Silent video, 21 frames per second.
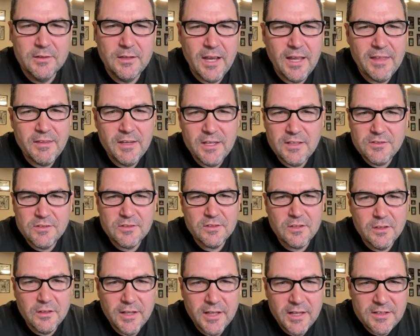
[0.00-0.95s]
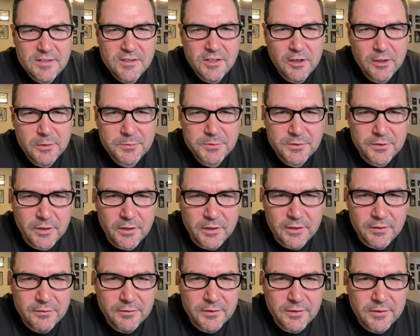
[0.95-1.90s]
I think it's just called KC Armstrong,
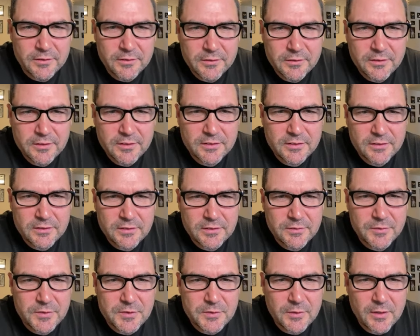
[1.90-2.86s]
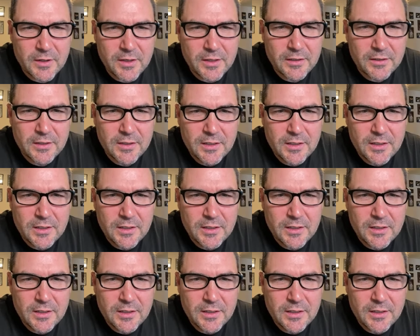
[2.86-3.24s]
if it's right.